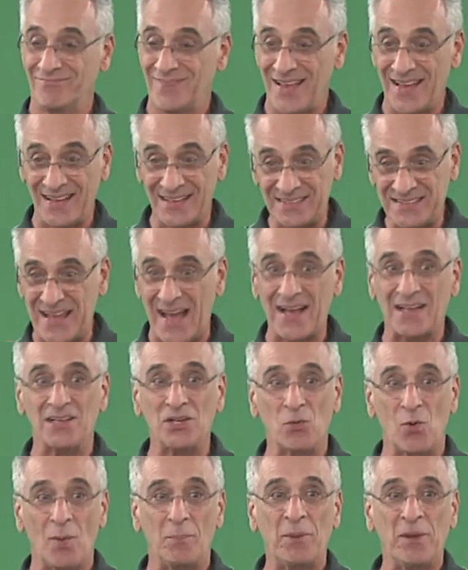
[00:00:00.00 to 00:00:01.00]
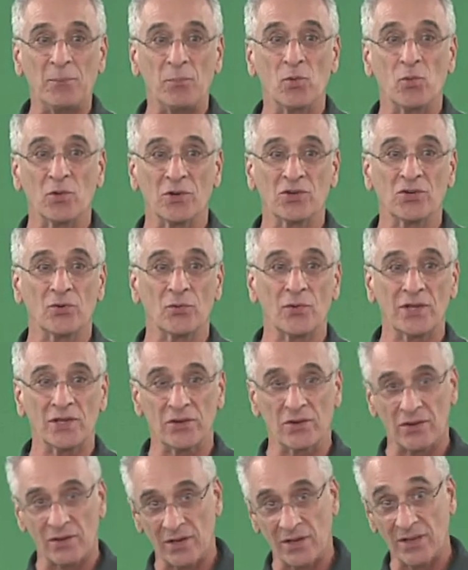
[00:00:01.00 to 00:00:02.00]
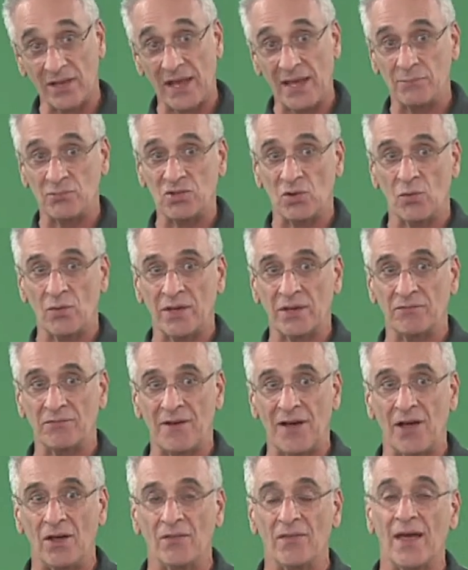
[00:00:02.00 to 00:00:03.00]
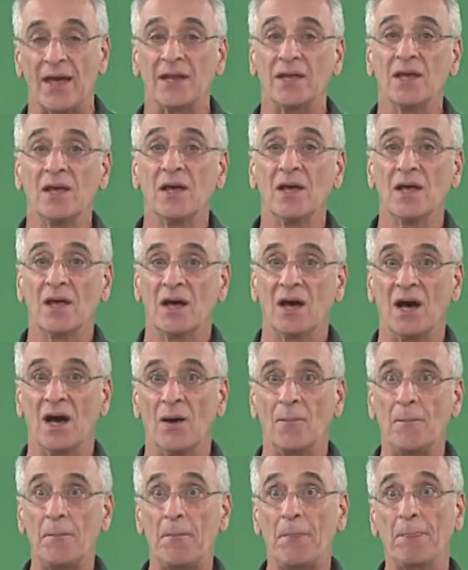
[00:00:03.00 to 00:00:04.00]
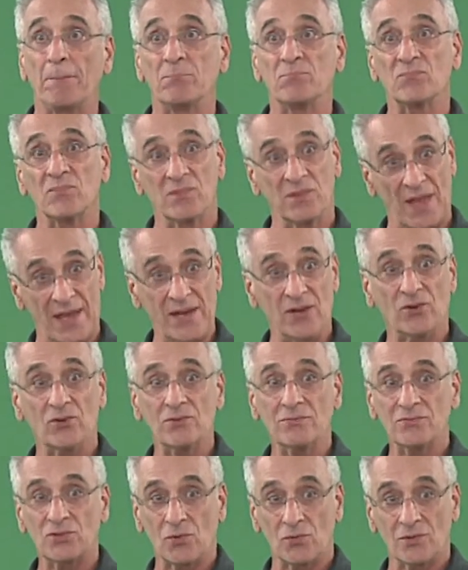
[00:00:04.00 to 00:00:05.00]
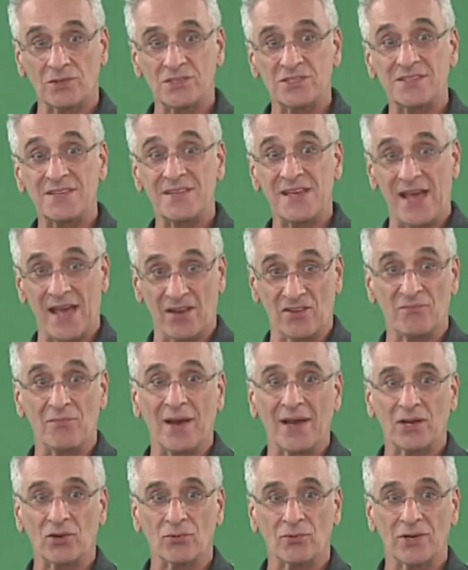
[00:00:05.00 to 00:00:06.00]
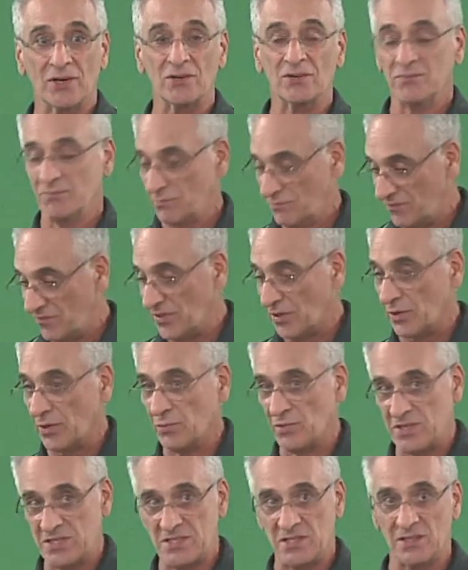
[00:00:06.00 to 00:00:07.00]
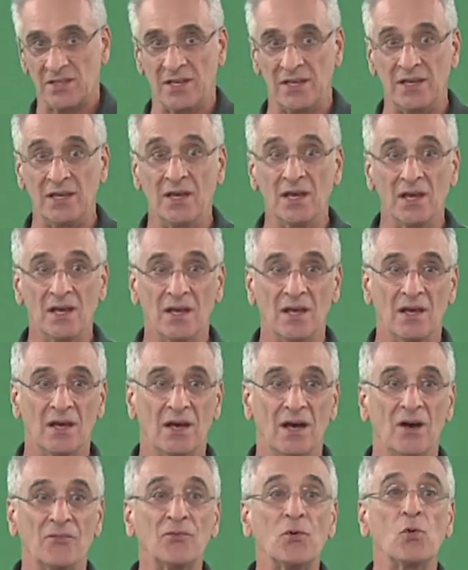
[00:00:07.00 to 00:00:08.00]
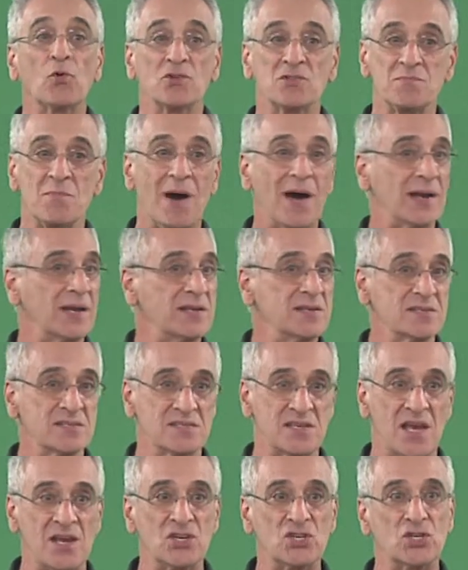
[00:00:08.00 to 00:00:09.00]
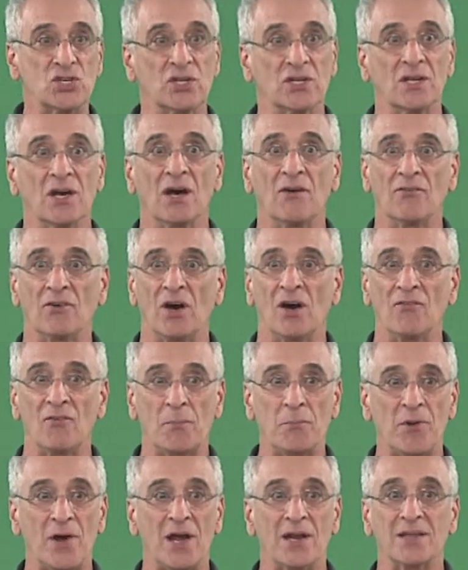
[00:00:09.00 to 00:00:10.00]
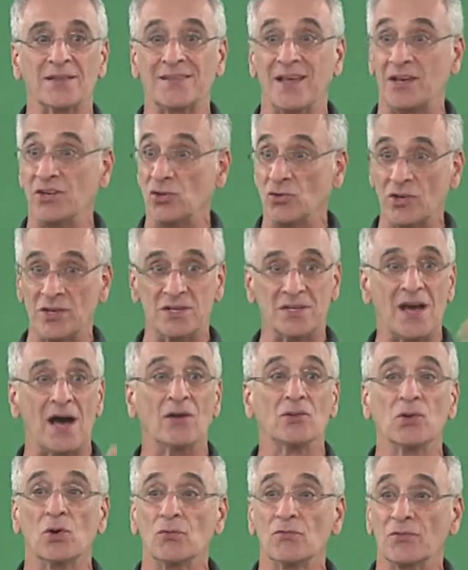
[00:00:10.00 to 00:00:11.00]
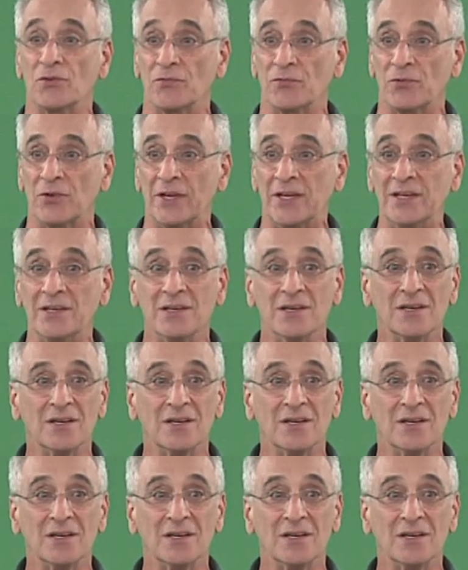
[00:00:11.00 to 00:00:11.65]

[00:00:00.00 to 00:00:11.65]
exactly what people were doing during the game so we could follow that. Later, towards the end of my career, very recently, of course, monetization of a product that you can download for free